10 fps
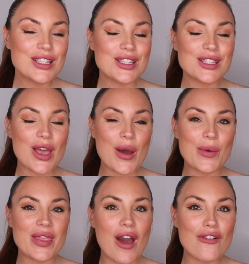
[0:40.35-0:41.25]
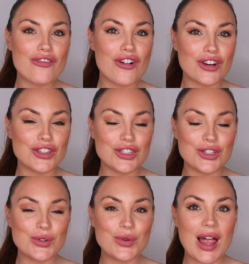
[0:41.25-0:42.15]
So without further
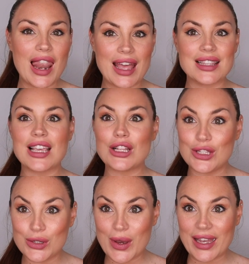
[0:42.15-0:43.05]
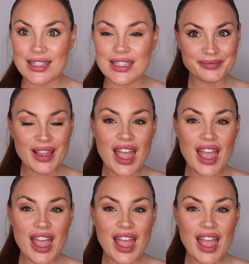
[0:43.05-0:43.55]
ado, let's do it.